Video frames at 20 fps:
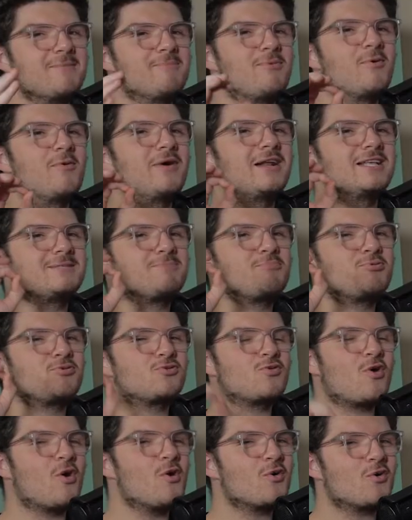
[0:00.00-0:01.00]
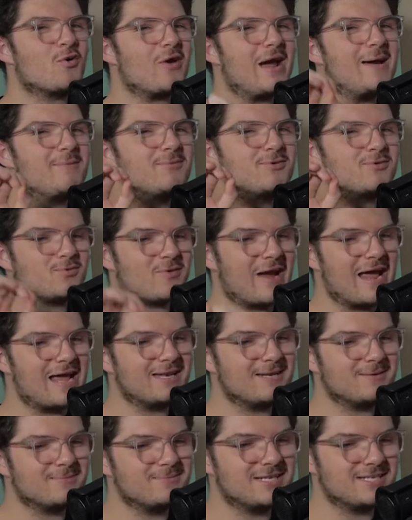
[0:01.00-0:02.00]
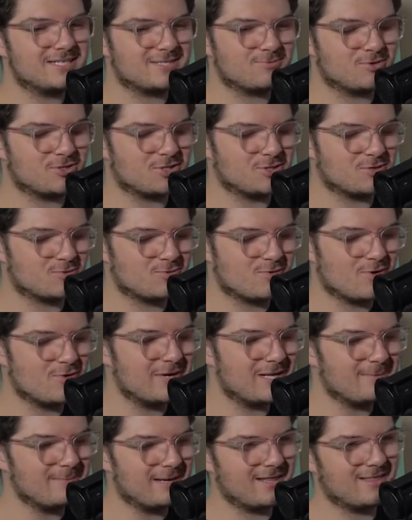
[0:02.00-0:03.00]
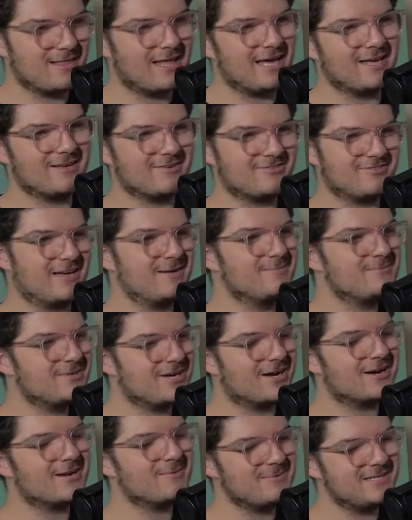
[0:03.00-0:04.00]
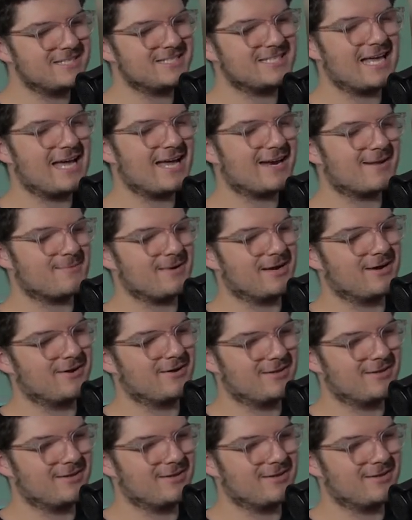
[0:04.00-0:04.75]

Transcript: but when it's programmed randomness which is ruining my life, I'm yeah. gonna be sad about that, it.